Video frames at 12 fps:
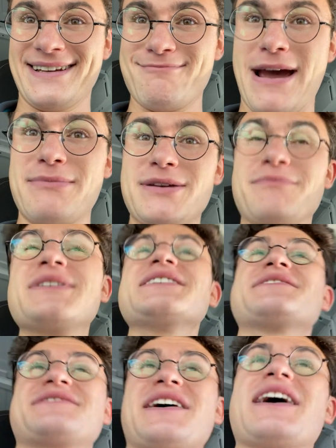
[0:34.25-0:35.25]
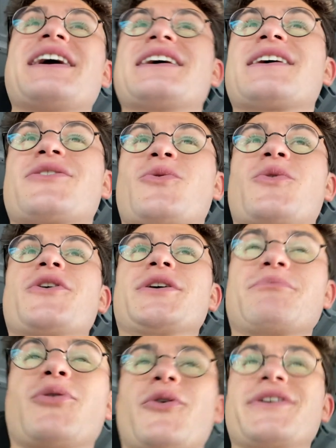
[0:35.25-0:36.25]
Maybe me saying the word
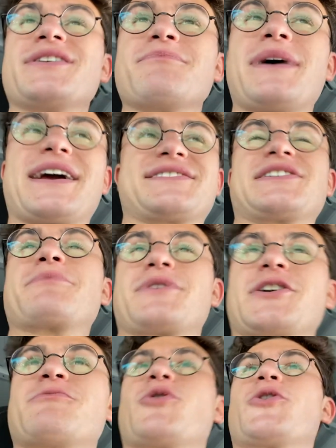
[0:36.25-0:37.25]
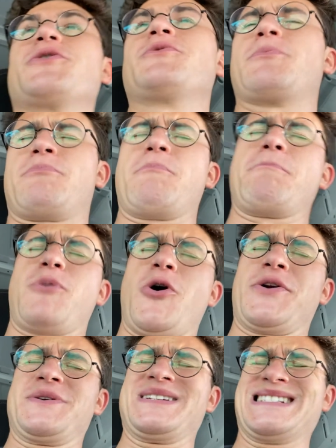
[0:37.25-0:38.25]
important makes something important.
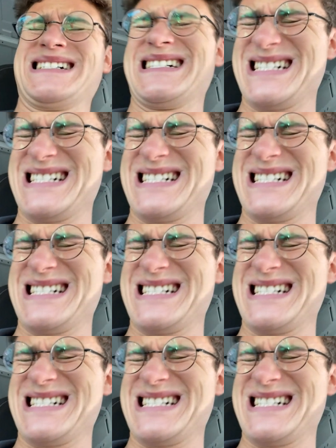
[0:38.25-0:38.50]
Important.